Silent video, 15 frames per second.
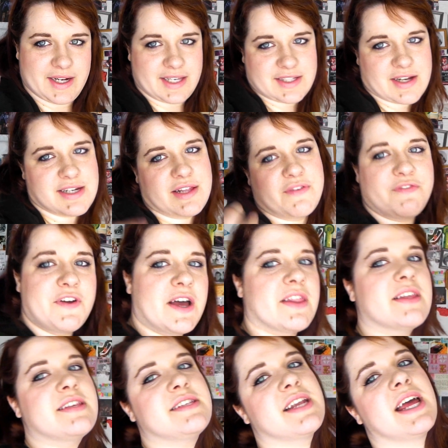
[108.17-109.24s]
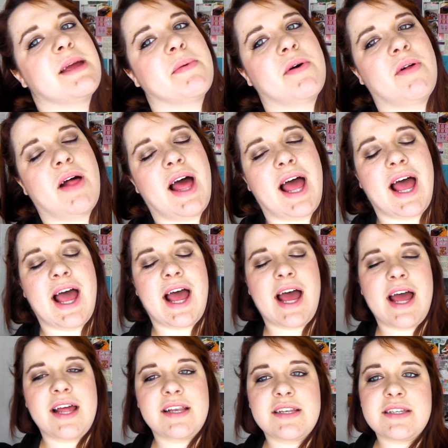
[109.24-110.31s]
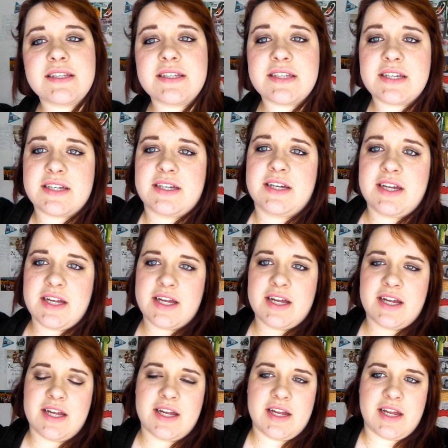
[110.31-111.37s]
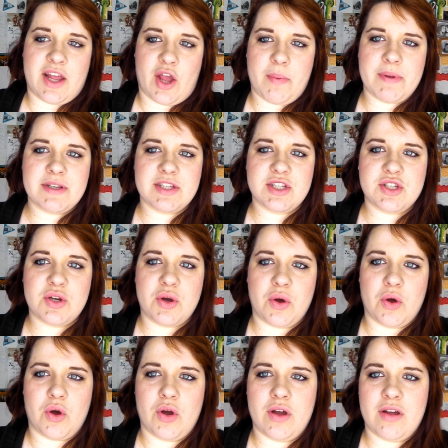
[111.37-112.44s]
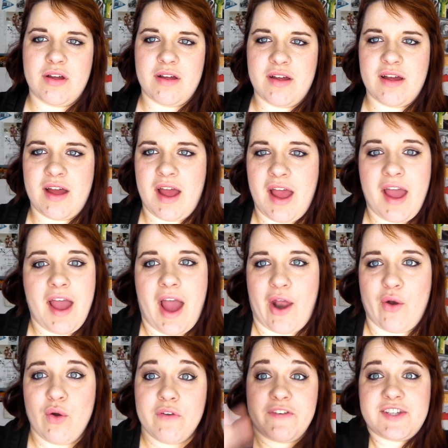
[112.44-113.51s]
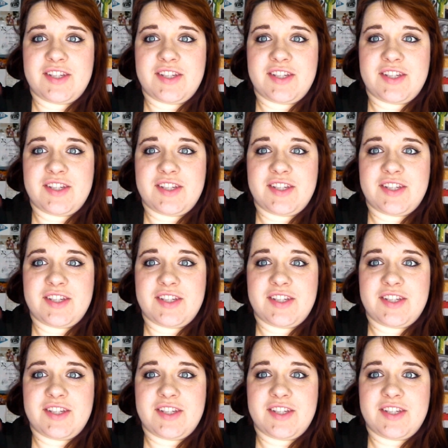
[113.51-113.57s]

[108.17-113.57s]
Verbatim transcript: and he's going to the furthest stable and he opens the door and all of